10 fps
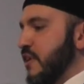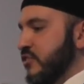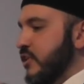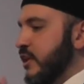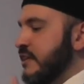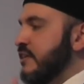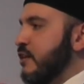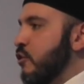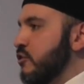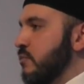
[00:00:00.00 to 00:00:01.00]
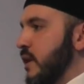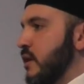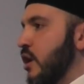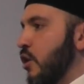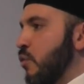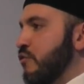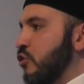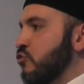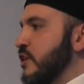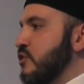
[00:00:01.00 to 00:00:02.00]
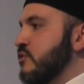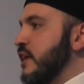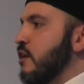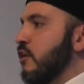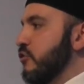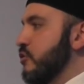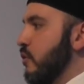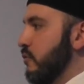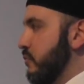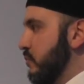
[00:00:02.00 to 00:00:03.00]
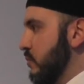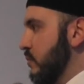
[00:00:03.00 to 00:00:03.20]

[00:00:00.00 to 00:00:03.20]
they're stuck in a dichotomy with contradictions they can't solve.